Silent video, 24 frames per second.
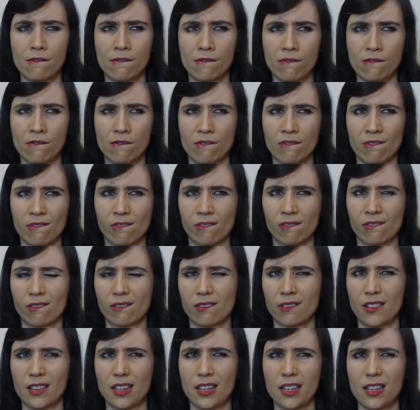
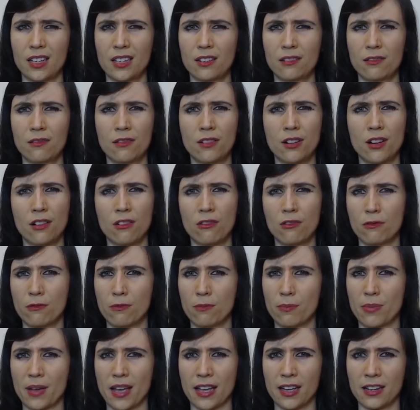I don't know,
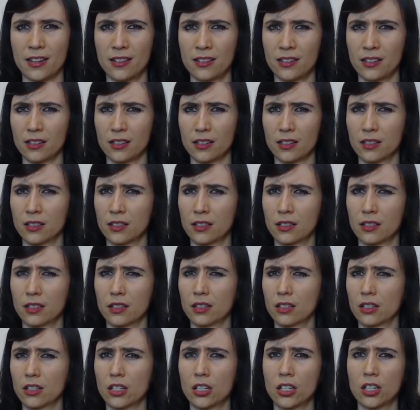Ben.
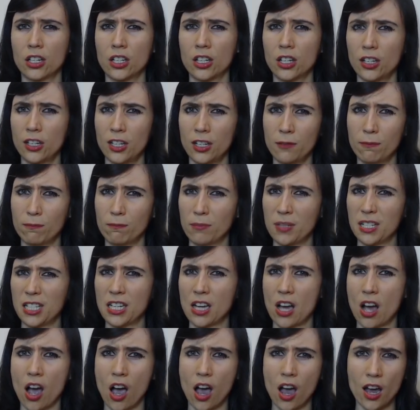Could it be
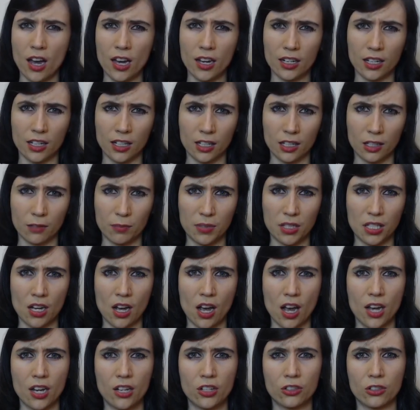hiding
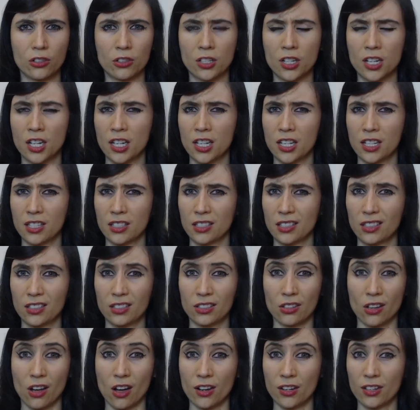behind your
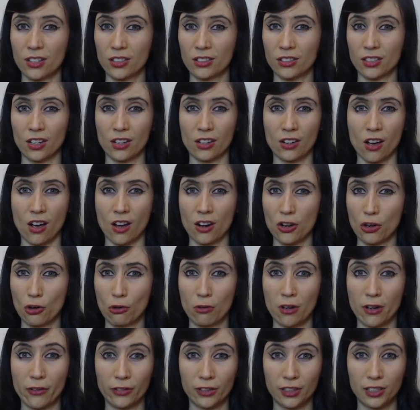dishonest and
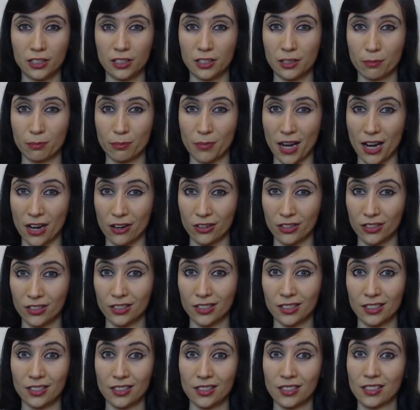non-equivalent
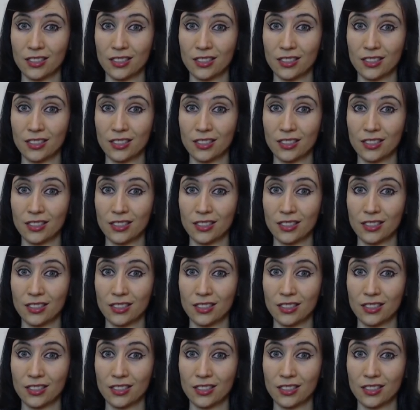comparison?